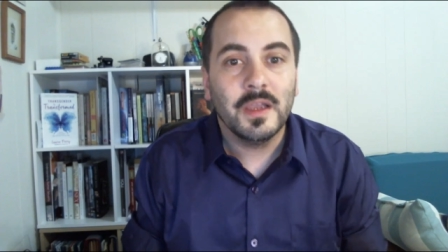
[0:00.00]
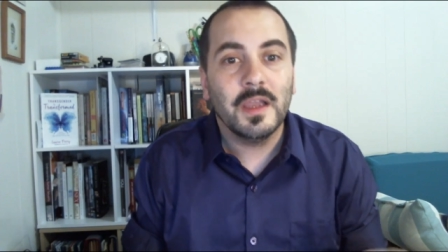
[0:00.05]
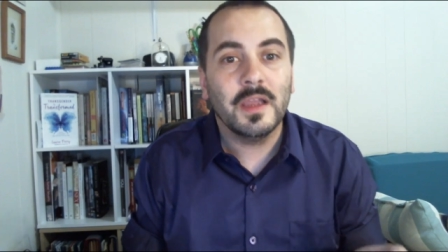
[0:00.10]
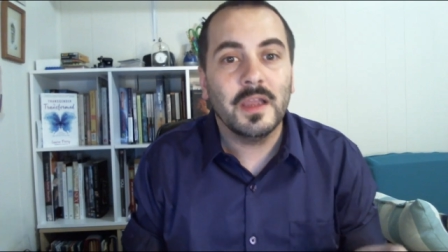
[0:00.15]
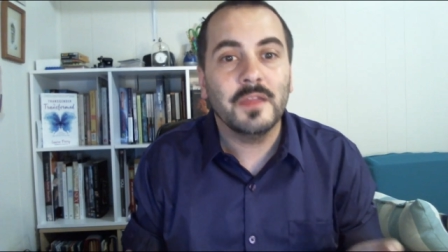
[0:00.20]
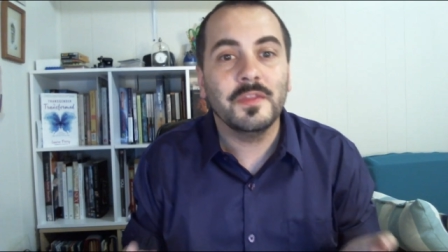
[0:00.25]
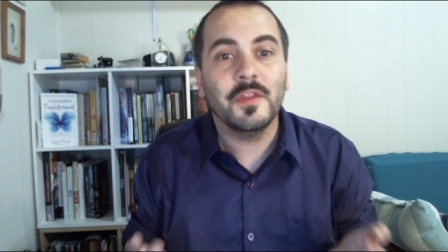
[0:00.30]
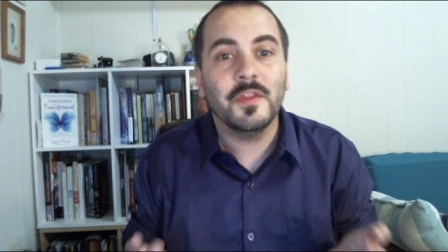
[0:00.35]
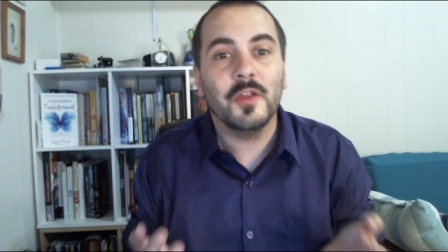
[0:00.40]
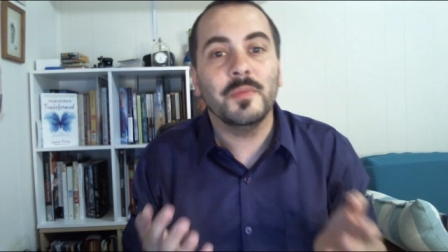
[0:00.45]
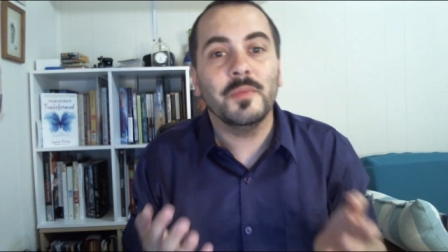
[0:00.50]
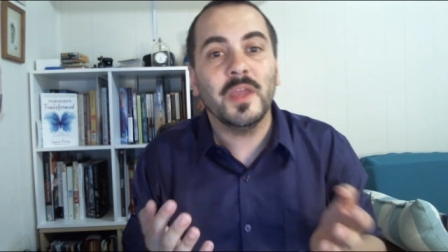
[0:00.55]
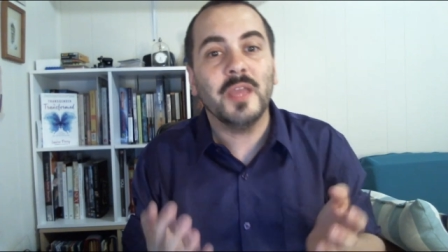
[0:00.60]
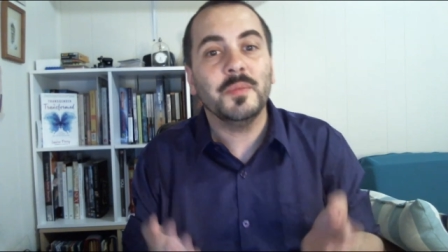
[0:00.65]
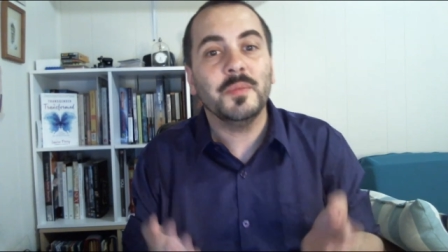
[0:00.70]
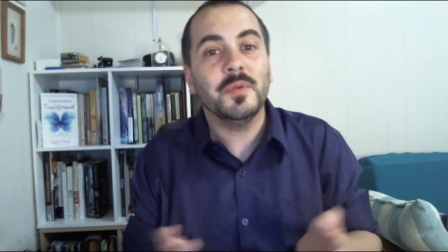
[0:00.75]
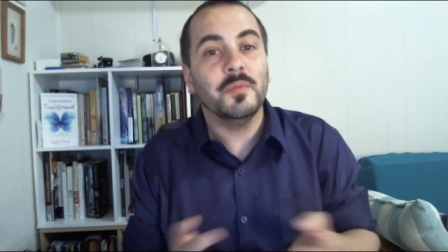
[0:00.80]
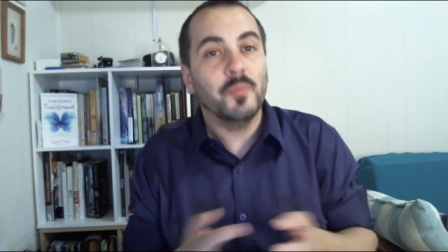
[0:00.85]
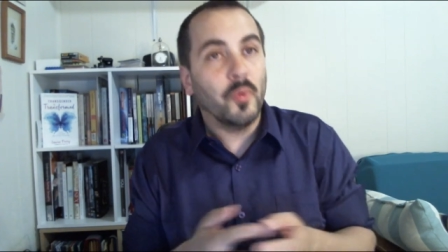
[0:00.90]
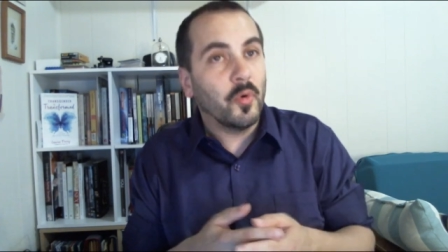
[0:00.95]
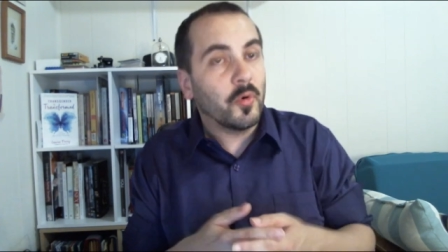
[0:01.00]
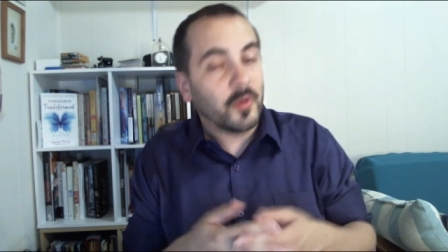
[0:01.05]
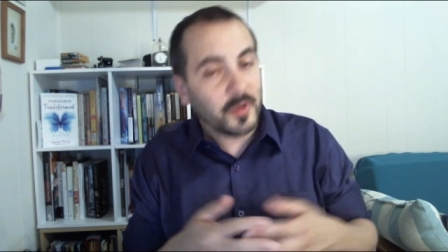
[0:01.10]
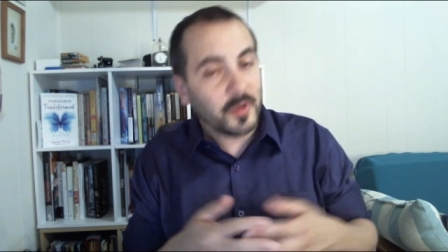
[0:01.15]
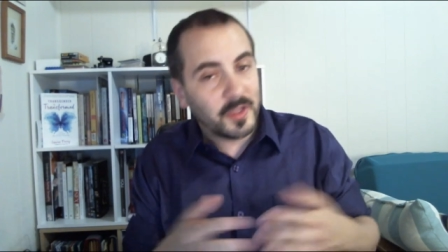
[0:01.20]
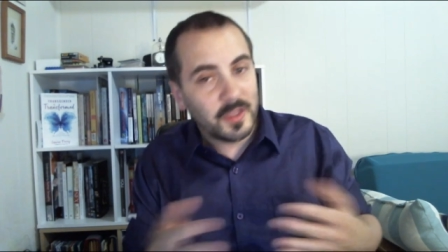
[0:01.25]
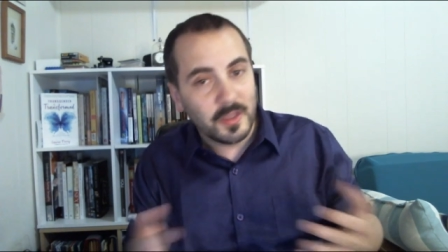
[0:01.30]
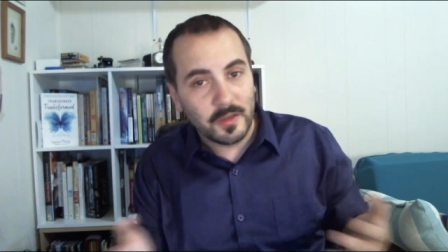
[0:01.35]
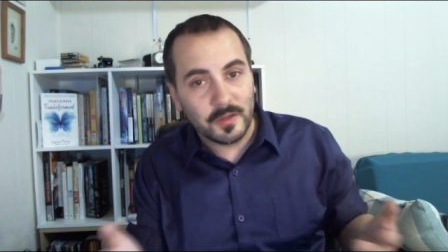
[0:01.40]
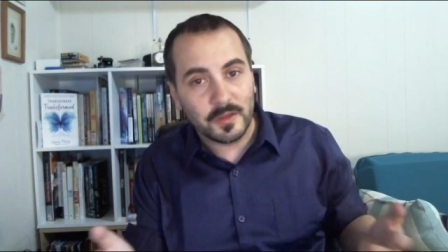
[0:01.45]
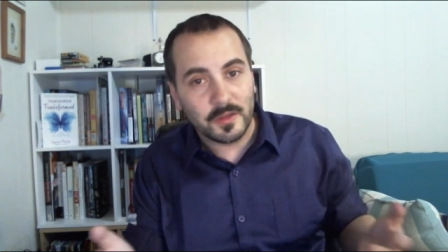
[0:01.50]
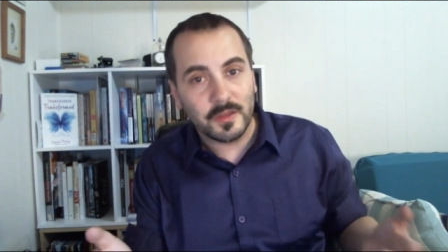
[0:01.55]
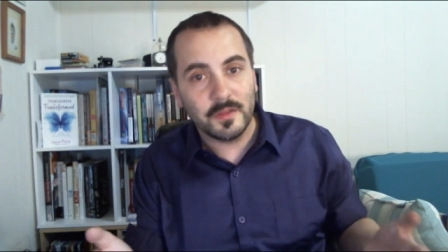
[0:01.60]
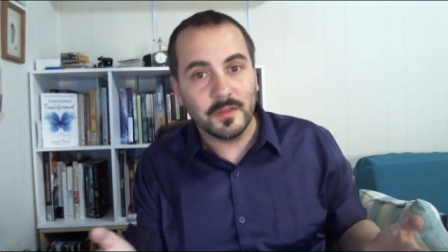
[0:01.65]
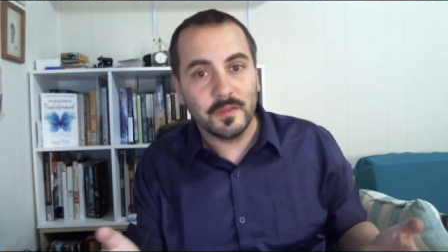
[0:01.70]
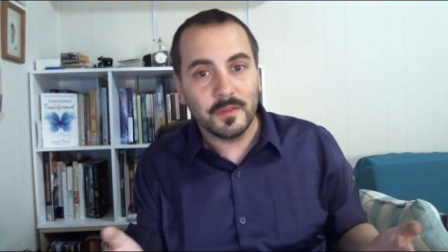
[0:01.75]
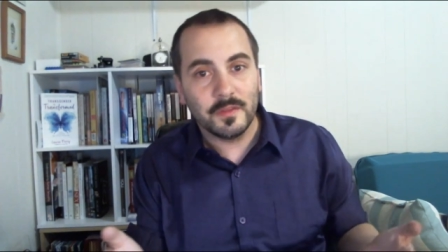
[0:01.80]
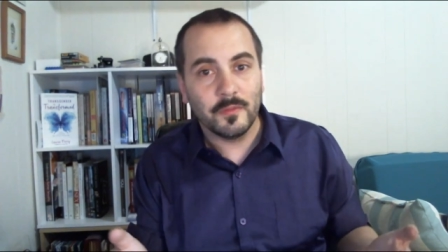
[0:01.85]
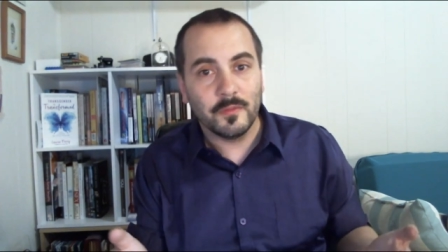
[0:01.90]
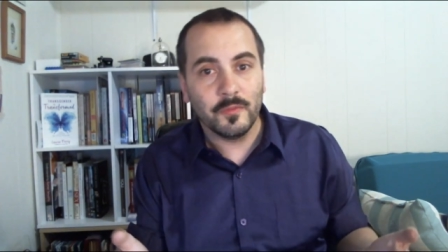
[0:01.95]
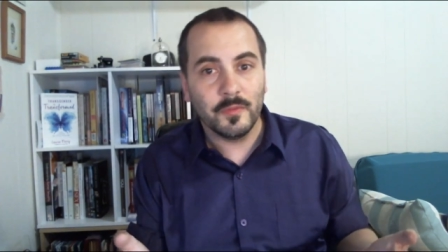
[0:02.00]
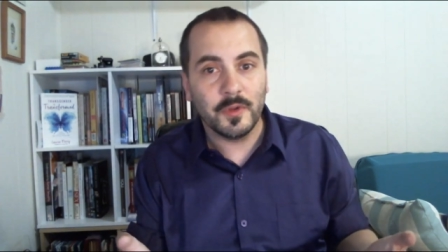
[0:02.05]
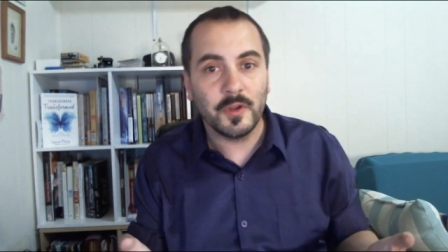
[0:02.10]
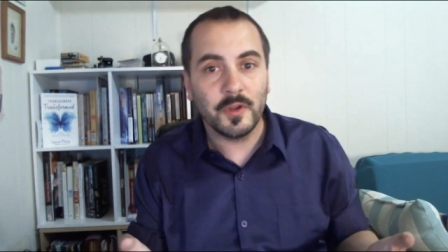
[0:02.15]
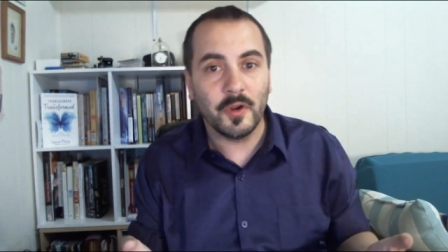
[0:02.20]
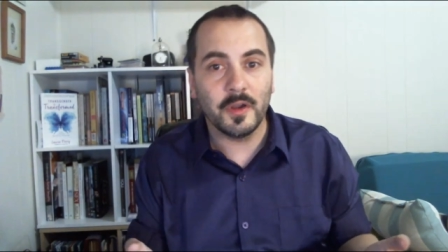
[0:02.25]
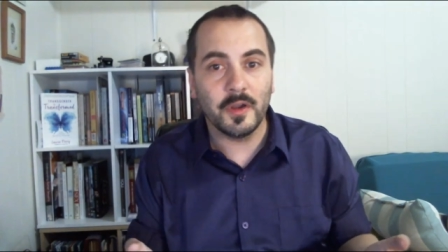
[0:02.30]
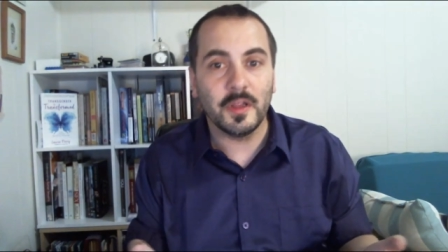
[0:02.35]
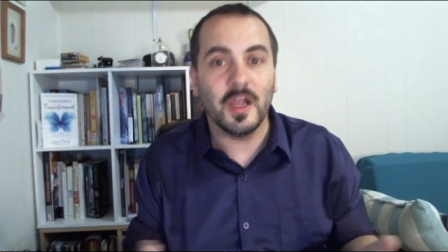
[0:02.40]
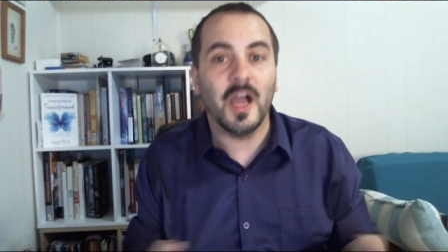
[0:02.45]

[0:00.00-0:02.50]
And there may be more healing regarding